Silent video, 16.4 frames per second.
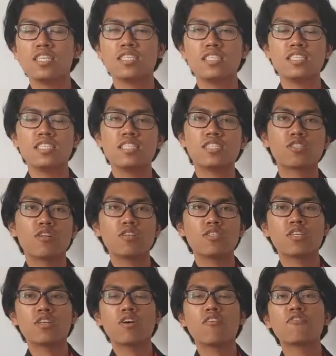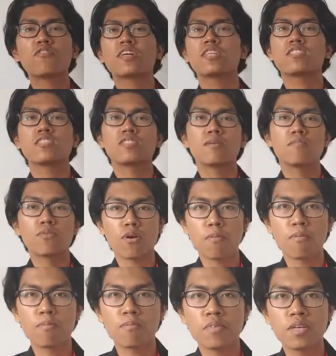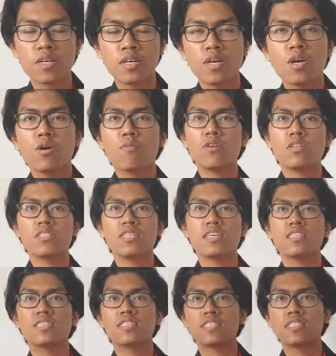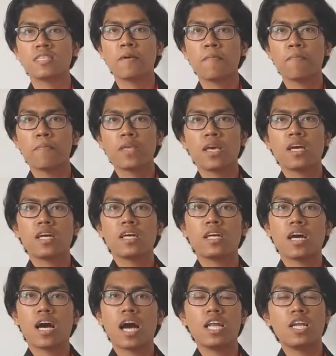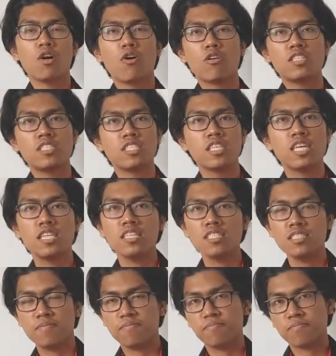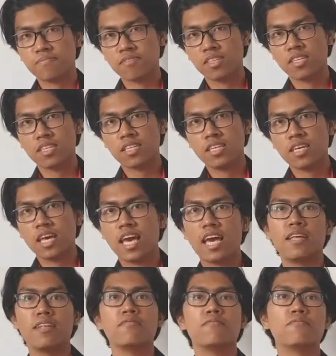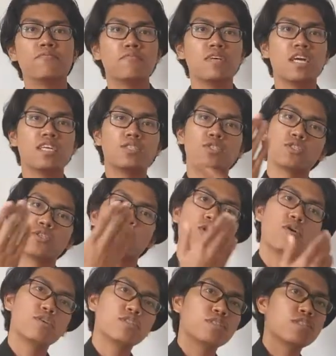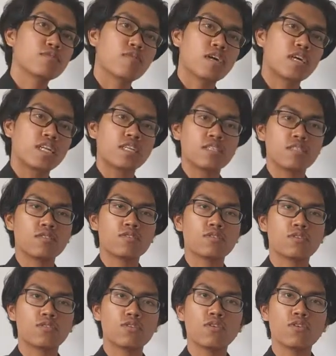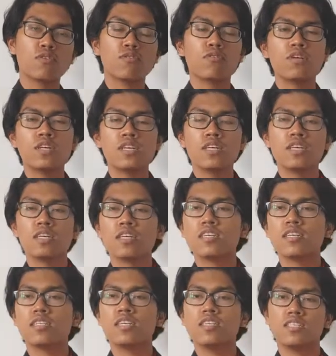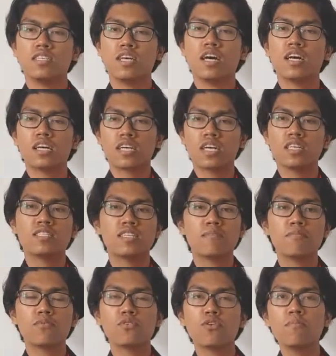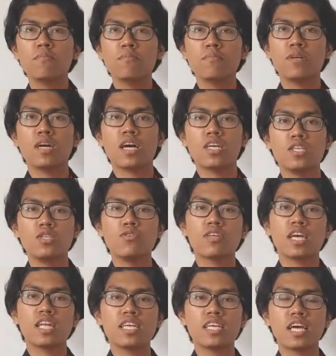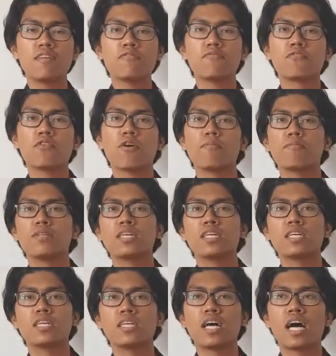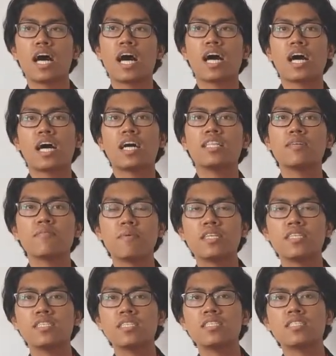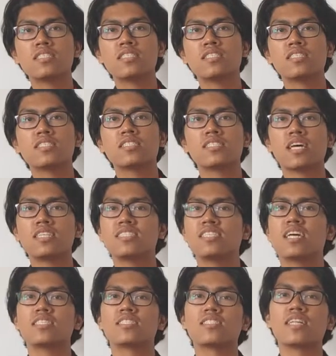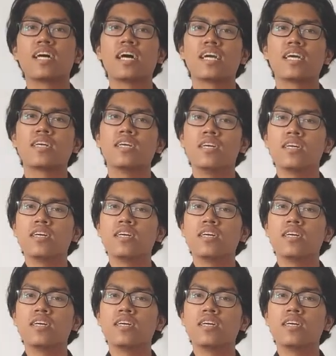the installation of custom ROM, which is unoriginal and BS original one. So this custom ROM you can get from the other pages such as like